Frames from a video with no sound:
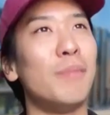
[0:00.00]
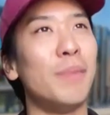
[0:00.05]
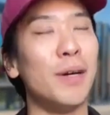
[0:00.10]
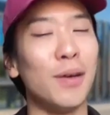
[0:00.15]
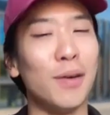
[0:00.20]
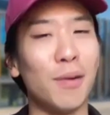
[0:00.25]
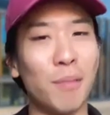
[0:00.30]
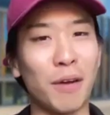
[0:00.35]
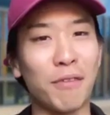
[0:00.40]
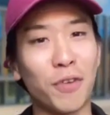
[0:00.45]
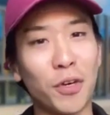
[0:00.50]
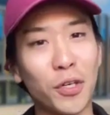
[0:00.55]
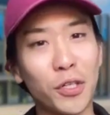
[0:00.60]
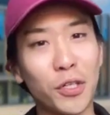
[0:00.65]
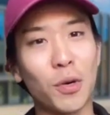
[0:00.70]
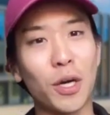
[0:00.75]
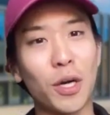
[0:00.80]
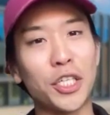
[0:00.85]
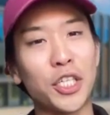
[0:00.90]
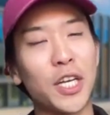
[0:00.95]
but my
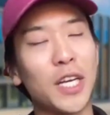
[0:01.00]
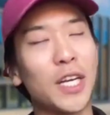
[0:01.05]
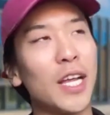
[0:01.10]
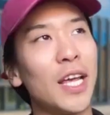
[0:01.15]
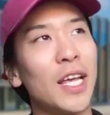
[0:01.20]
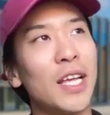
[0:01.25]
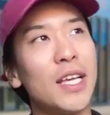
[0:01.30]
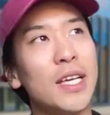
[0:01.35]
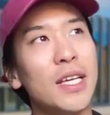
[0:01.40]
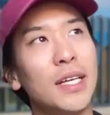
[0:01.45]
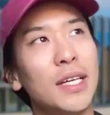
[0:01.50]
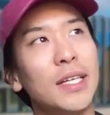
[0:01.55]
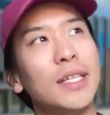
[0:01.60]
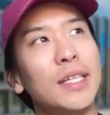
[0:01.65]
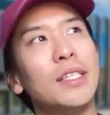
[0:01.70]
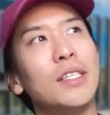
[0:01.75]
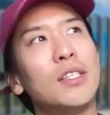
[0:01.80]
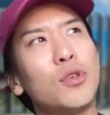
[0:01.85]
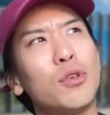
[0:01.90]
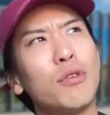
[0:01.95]
first question
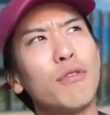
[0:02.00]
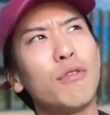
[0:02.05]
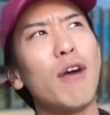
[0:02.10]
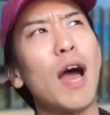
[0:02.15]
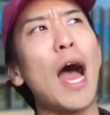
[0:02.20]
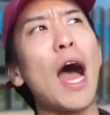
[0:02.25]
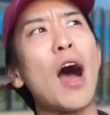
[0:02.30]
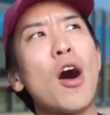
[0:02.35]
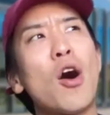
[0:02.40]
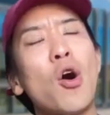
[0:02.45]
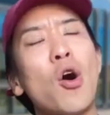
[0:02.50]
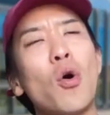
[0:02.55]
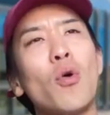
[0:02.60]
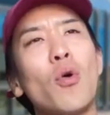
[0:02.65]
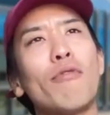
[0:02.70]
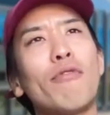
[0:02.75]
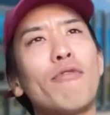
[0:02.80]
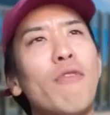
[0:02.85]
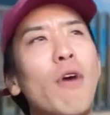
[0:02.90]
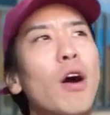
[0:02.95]
is sort of
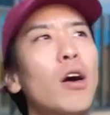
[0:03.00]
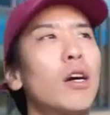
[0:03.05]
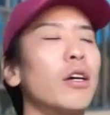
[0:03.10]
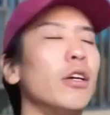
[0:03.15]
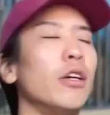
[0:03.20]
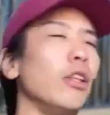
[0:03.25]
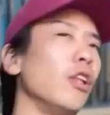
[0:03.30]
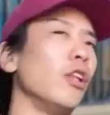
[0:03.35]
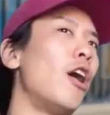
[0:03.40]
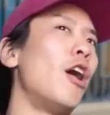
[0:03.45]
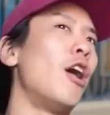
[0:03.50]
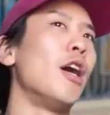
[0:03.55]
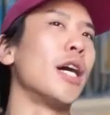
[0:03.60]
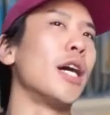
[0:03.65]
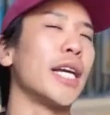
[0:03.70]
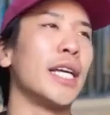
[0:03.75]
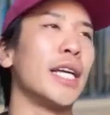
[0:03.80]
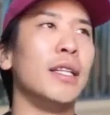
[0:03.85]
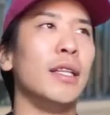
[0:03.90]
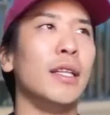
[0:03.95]
how far
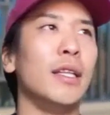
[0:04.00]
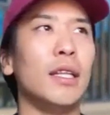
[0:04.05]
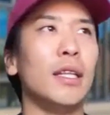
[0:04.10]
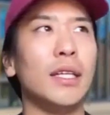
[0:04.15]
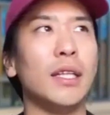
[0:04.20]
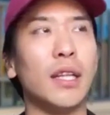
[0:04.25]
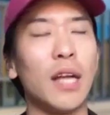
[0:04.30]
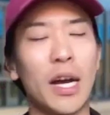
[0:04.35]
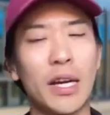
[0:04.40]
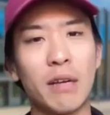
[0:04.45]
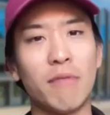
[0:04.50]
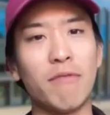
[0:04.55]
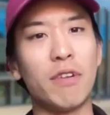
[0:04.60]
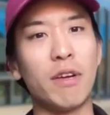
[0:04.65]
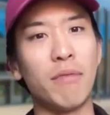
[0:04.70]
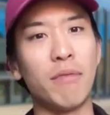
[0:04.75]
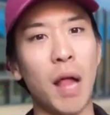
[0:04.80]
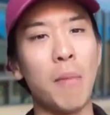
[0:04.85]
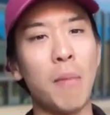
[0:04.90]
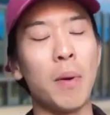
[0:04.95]
along in the line of
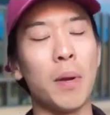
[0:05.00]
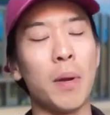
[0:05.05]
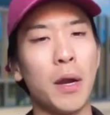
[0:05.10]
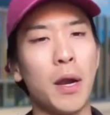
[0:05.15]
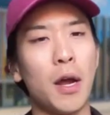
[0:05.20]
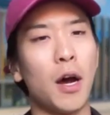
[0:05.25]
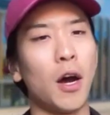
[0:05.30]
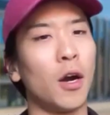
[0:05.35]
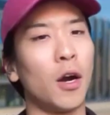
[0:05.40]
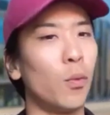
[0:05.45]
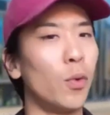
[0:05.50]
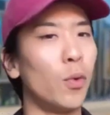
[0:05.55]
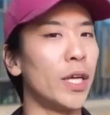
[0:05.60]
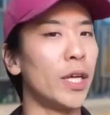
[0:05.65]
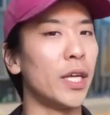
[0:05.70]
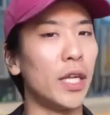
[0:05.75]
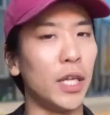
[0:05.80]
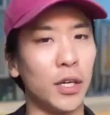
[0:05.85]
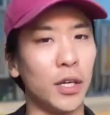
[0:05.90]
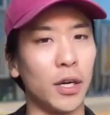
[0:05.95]
development are we
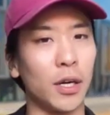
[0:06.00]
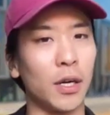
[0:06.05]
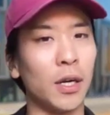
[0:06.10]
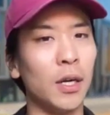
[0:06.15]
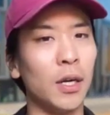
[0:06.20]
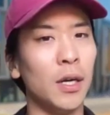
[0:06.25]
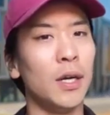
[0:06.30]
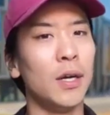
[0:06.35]
here